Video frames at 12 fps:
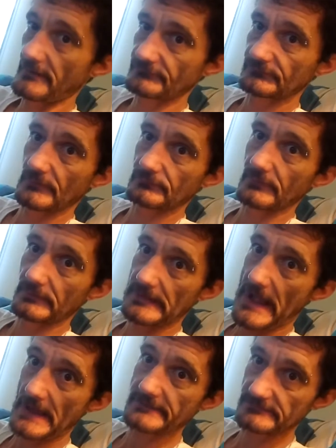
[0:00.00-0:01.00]
off so the
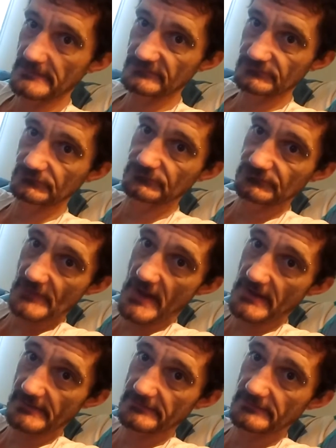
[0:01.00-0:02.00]
light that
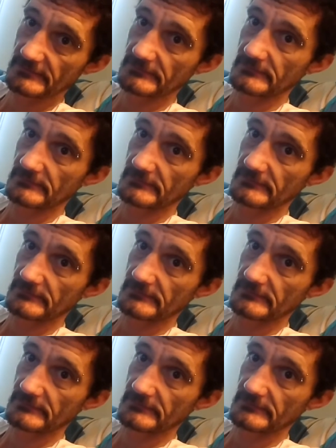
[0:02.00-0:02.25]
shined